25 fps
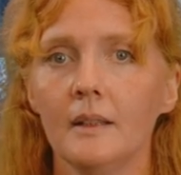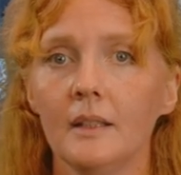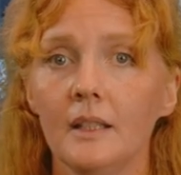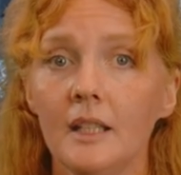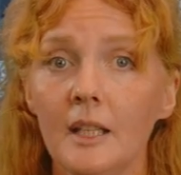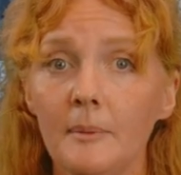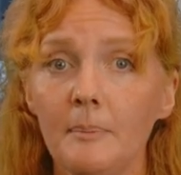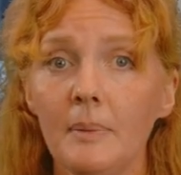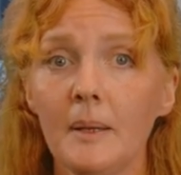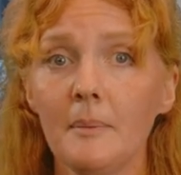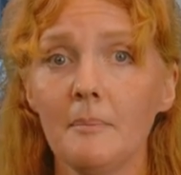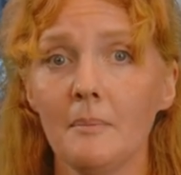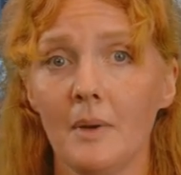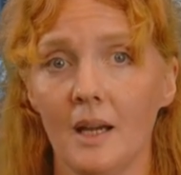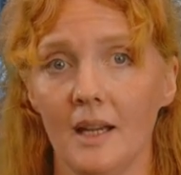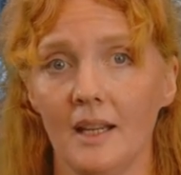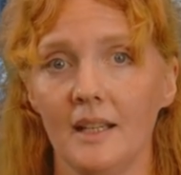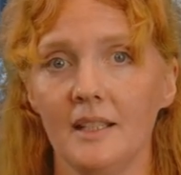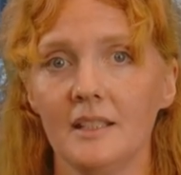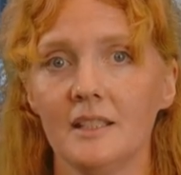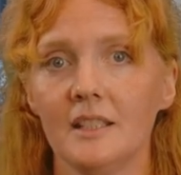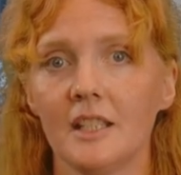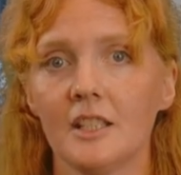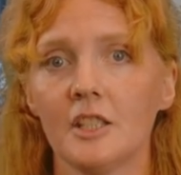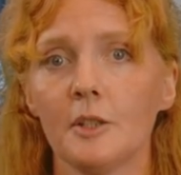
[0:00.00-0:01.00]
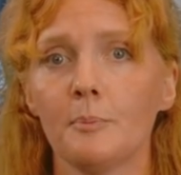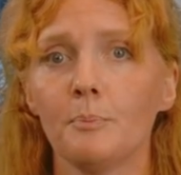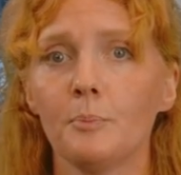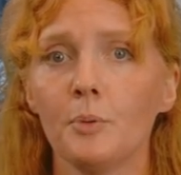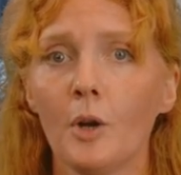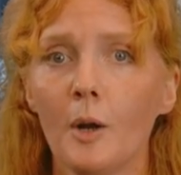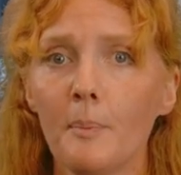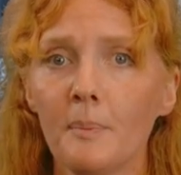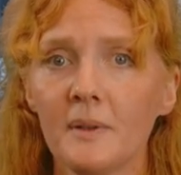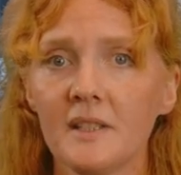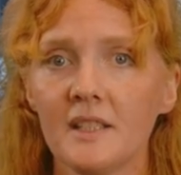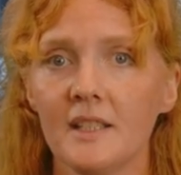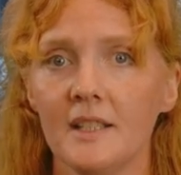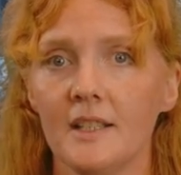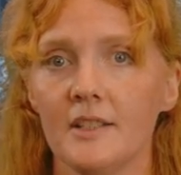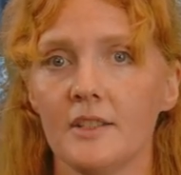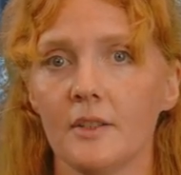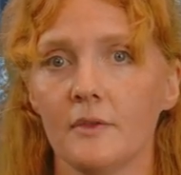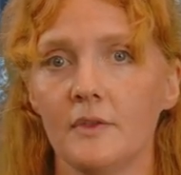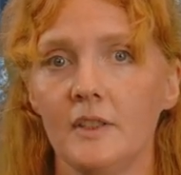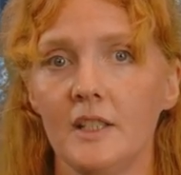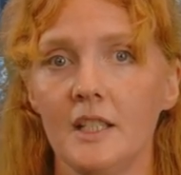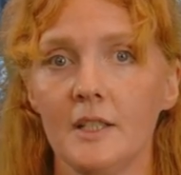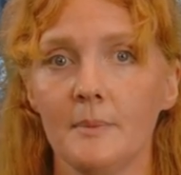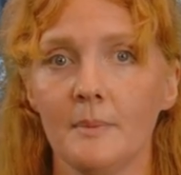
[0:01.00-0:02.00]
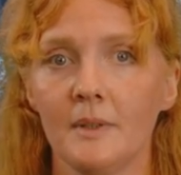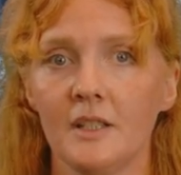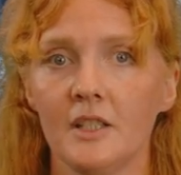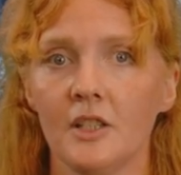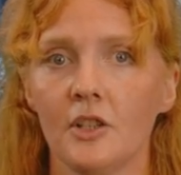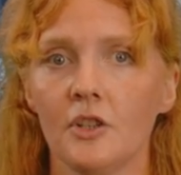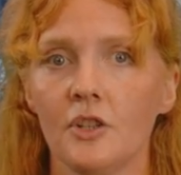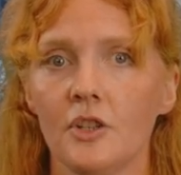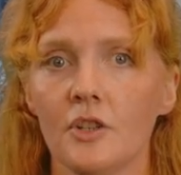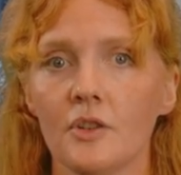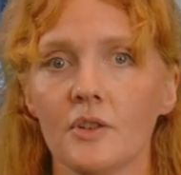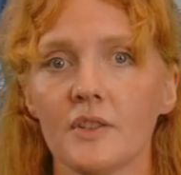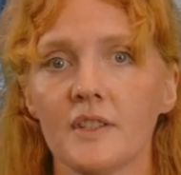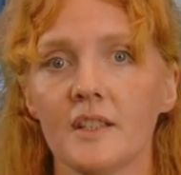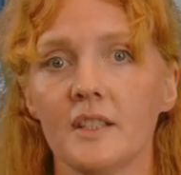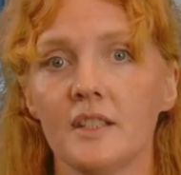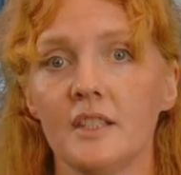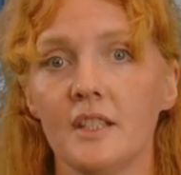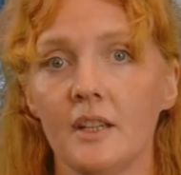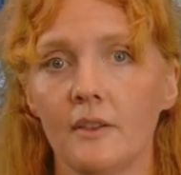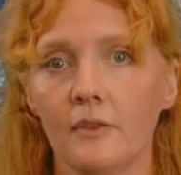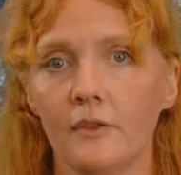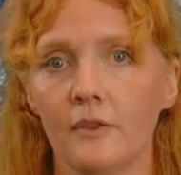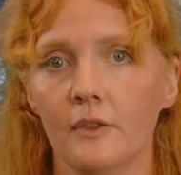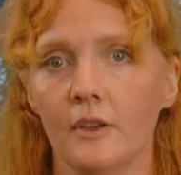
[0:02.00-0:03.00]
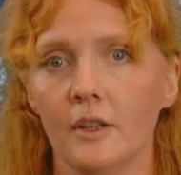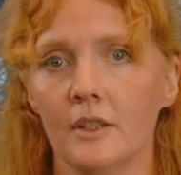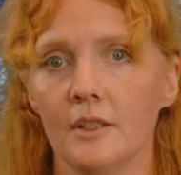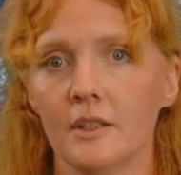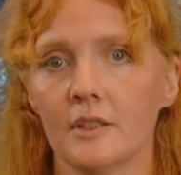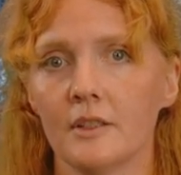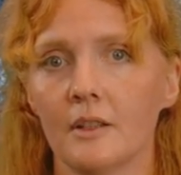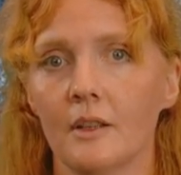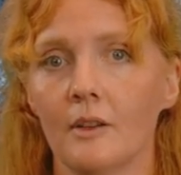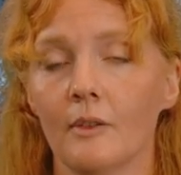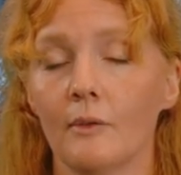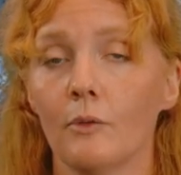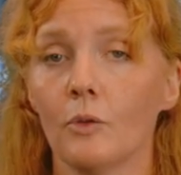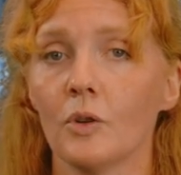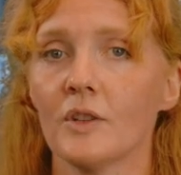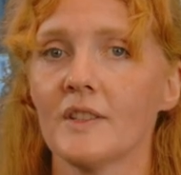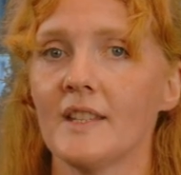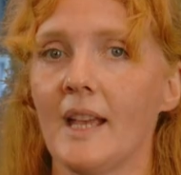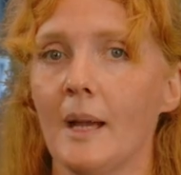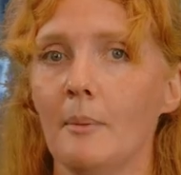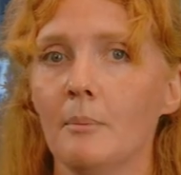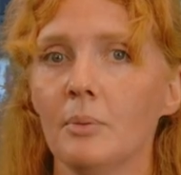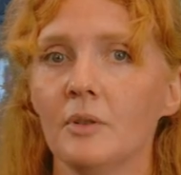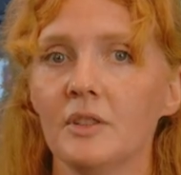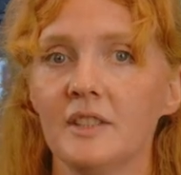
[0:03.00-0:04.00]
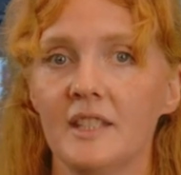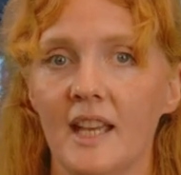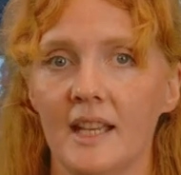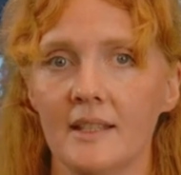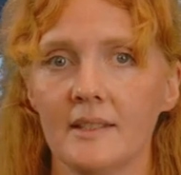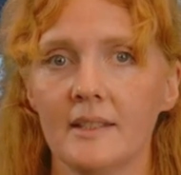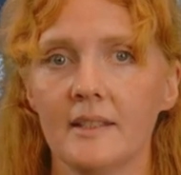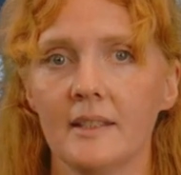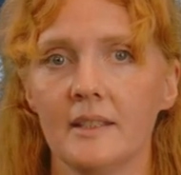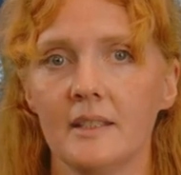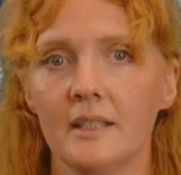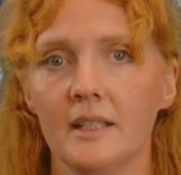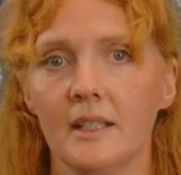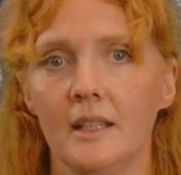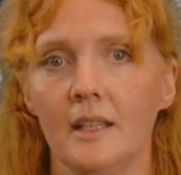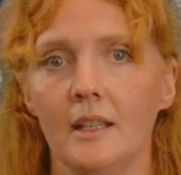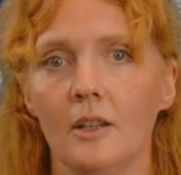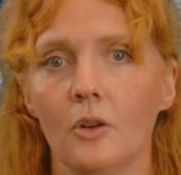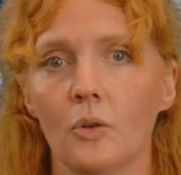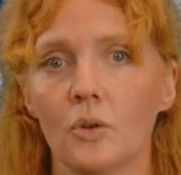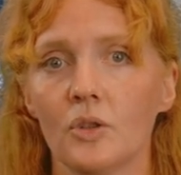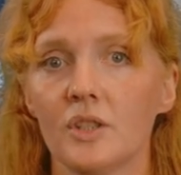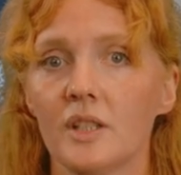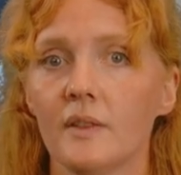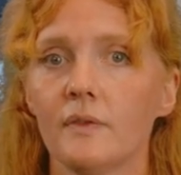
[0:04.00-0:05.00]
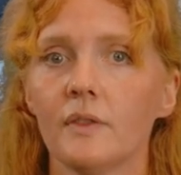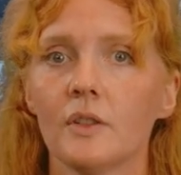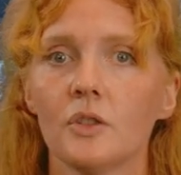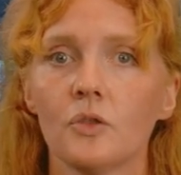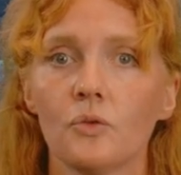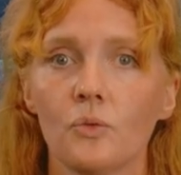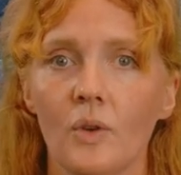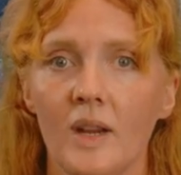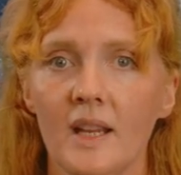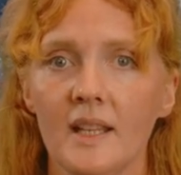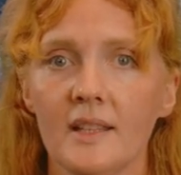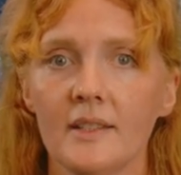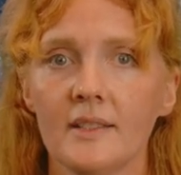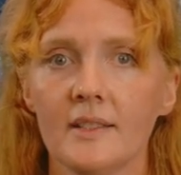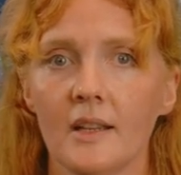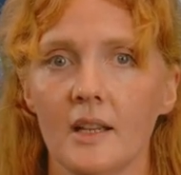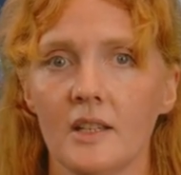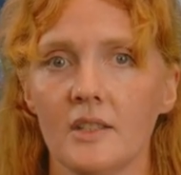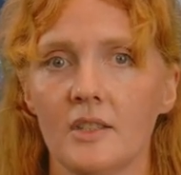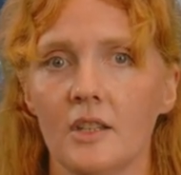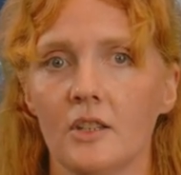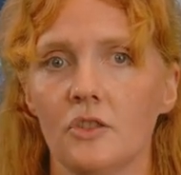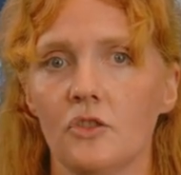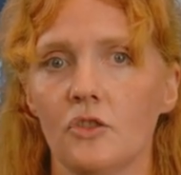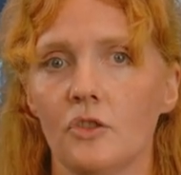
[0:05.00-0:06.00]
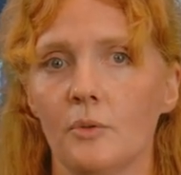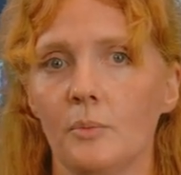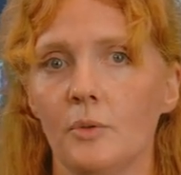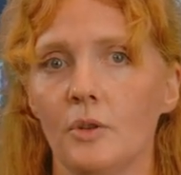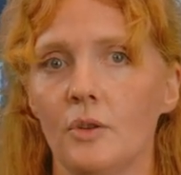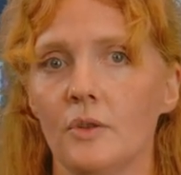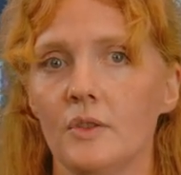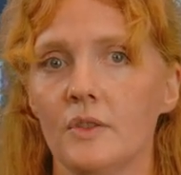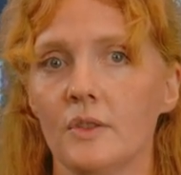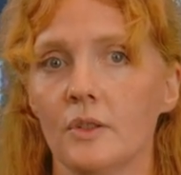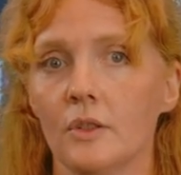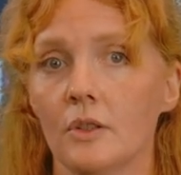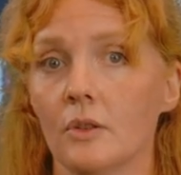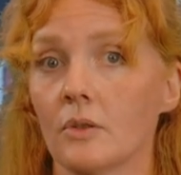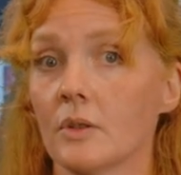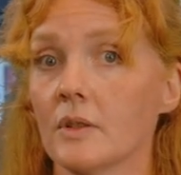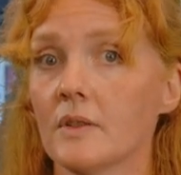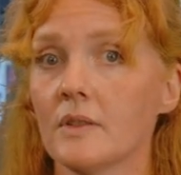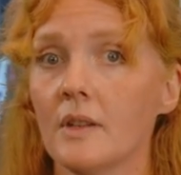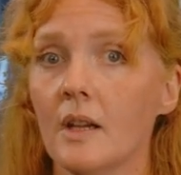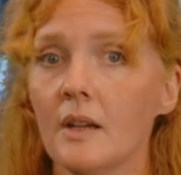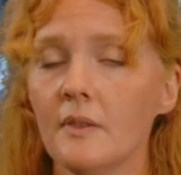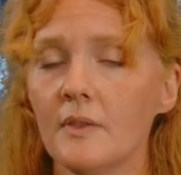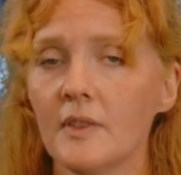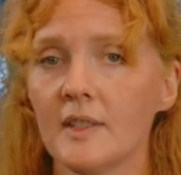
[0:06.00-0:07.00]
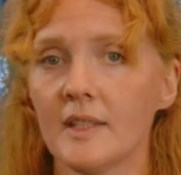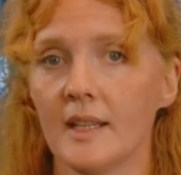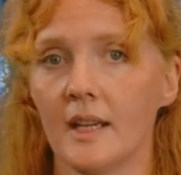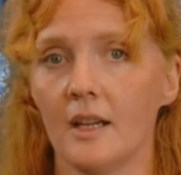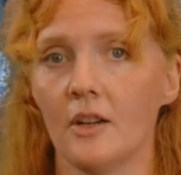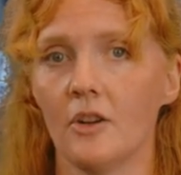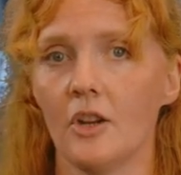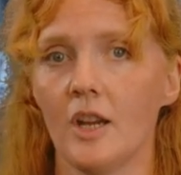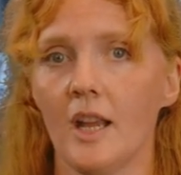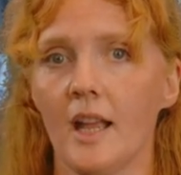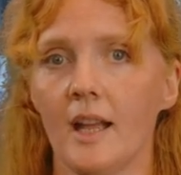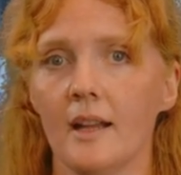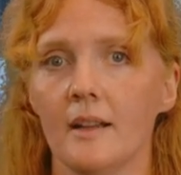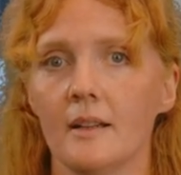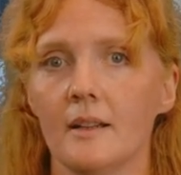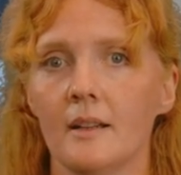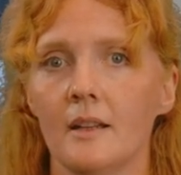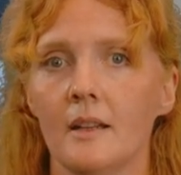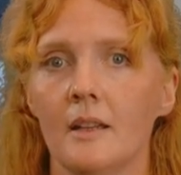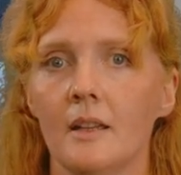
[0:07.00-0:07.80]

Keep in mind that the properties of these materials are different, for example density or different grain size distribution or surface area,